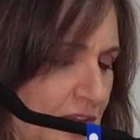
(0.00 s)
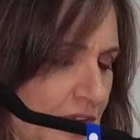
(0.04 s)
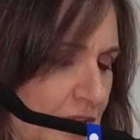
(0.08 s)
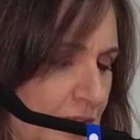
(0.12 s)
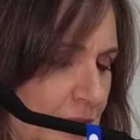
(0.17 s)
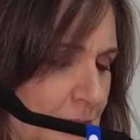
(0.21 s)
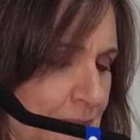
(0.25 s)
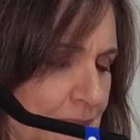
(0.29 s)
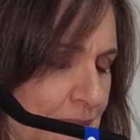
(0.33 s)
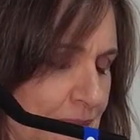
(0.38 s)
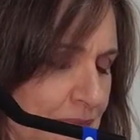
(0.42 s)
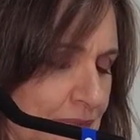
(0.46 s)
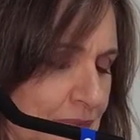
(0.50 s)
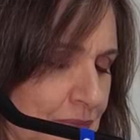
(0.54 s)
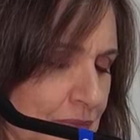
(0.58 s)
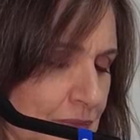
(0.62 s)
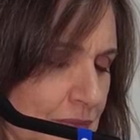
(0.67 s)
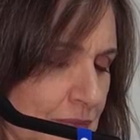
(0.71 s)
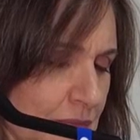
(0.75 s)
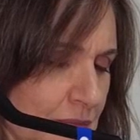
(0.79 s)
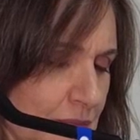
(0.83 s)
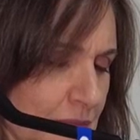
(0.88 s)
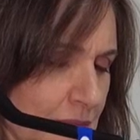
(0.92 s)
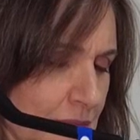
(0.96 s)
Um,
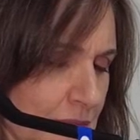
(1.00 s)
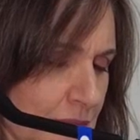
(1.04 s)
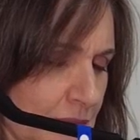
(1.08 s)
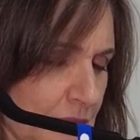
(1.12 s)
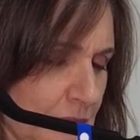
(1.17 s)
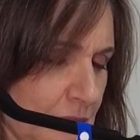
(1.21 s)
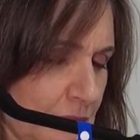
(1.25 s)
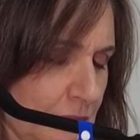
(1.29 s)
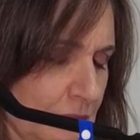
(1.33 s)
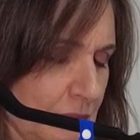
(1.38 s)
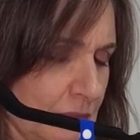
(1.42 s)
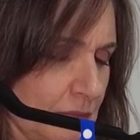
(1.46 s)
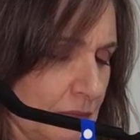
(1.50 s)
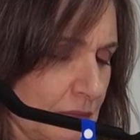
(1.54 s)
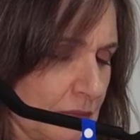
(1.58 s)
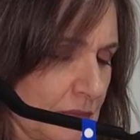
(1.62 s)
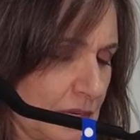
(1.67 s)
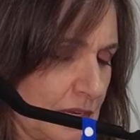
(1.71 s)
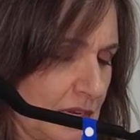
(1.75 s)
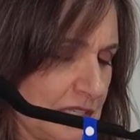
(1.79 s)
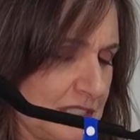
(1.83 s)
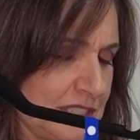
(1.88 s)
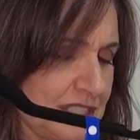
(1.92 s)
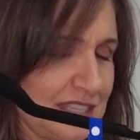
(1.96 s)

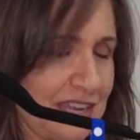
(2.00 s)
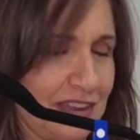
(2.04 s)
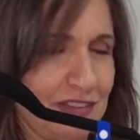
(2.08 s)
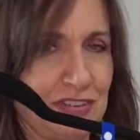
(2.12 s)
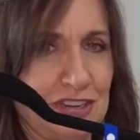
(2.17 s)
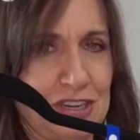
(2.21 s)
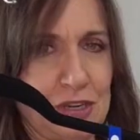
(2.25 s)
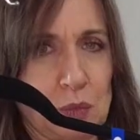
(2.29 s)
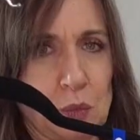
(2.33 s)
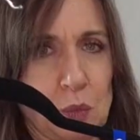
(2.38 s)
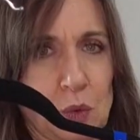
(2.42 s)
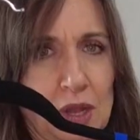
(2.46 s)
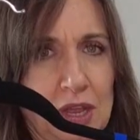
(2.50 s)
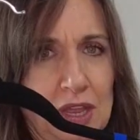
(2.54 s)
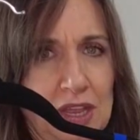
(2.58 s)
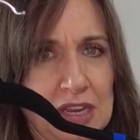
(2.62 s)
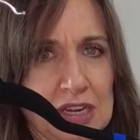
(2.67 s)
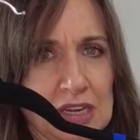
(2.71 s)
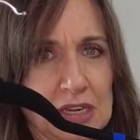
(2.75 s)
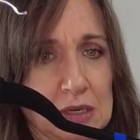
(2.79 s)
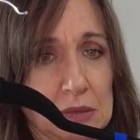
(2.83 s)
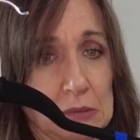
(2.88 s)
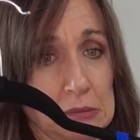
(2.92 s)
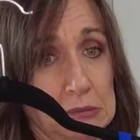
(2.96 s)
it's
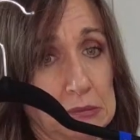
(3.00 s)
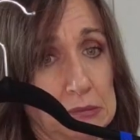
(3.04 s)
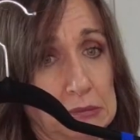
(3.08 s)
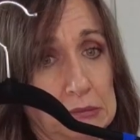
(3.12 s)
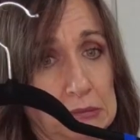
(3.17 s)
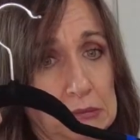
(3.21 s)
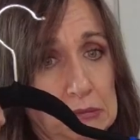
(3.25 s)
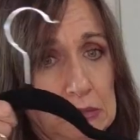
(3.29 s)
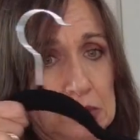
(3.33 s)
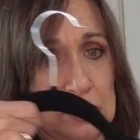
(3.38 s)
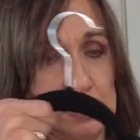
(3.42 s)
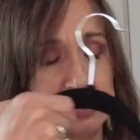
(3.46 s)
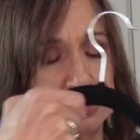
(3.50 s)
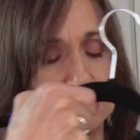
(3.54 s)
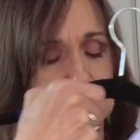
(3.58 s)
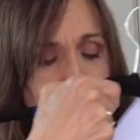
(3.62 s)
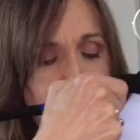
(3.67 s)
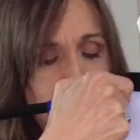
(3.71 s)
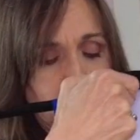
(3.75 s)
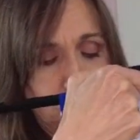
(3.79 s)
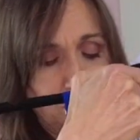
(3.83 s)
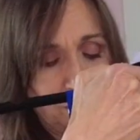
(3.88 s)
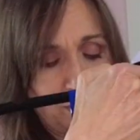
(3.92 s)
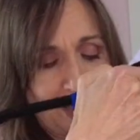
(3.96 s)
71. That's
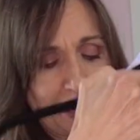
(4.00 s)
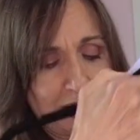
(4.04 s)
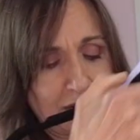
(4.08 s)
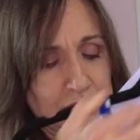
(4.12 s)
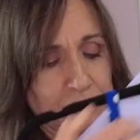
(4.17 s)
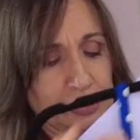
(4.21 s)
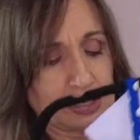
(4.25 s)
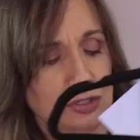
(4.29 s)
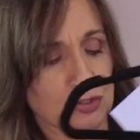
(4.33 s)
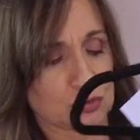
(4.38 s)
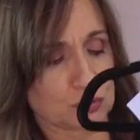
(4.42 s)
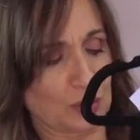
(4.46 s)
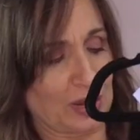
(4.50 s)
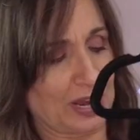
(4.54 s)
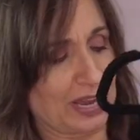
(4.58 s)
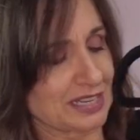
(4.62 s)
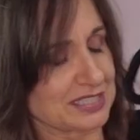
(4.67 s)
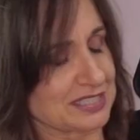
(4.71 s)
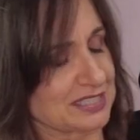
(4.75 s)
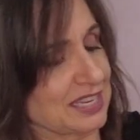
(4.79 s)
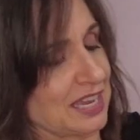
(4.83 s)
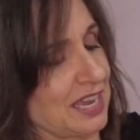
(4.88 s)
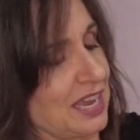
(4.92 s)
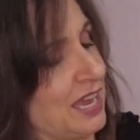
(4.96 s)
not too bad on a
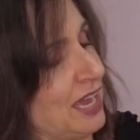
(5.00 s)
dress.